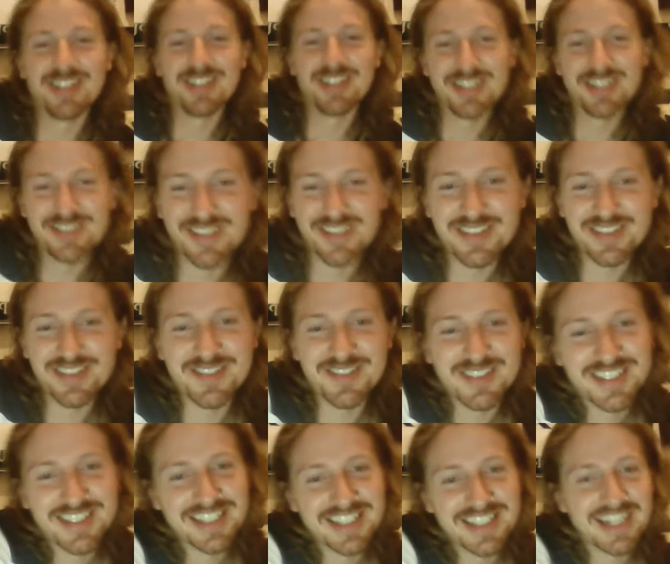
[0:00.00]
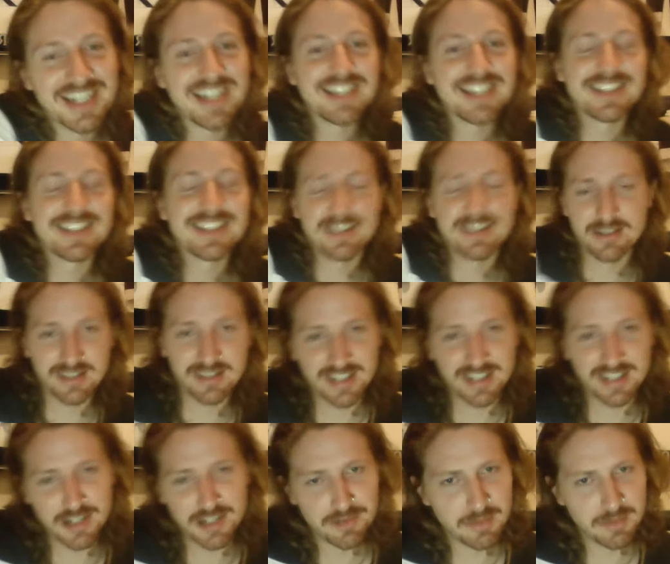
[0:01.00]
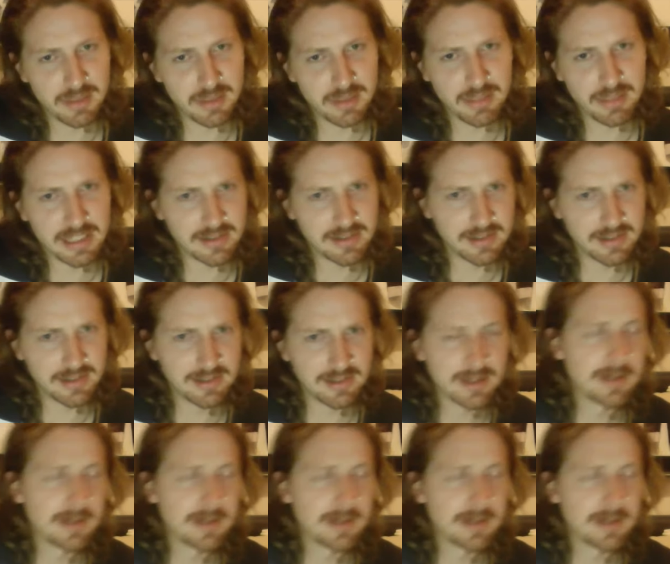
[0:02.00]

on Watford today just to cover my bases,